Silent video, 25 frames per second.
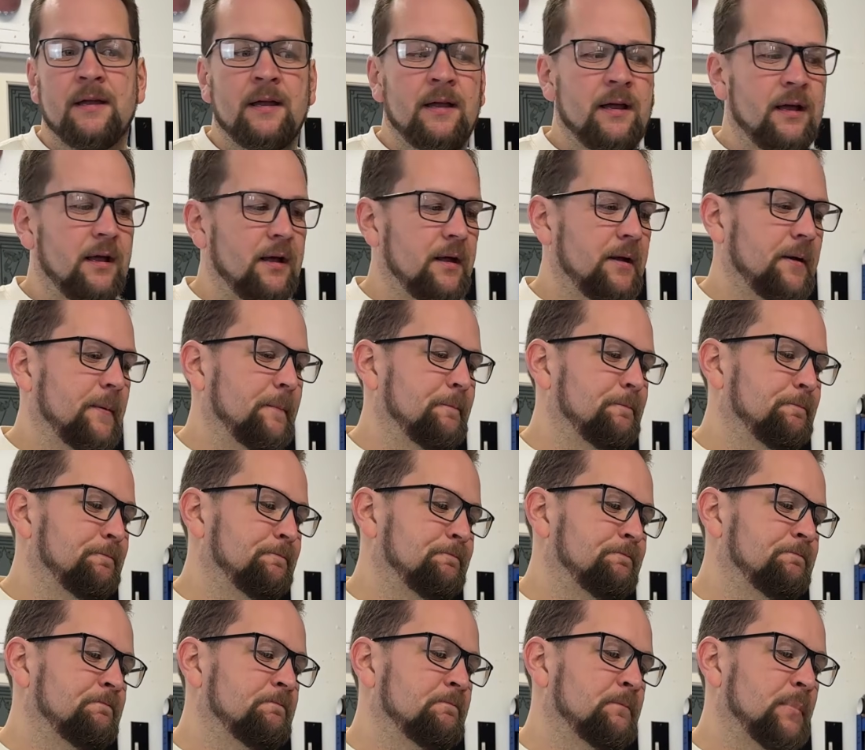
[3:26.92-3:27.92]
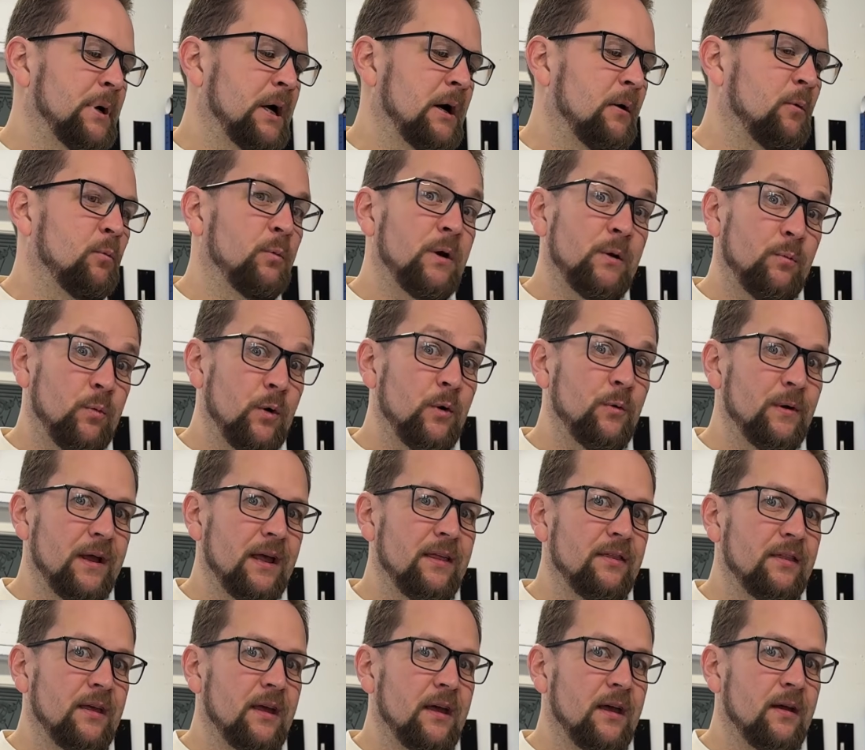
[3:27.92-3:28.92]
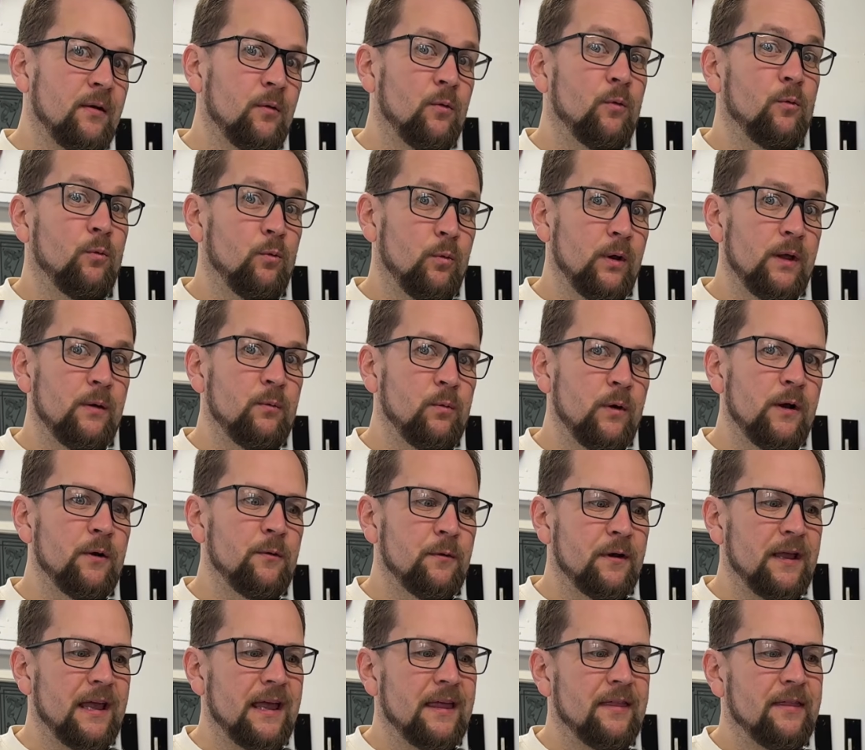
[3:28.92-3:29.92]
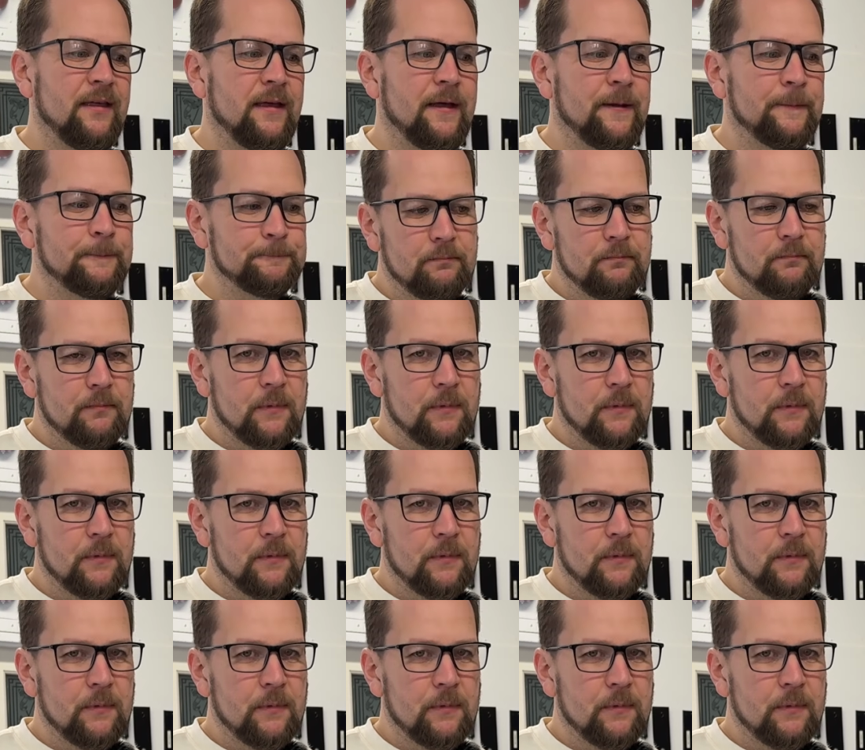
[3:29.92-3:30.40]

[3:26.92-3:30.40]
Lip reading: but we will get there. We will get there.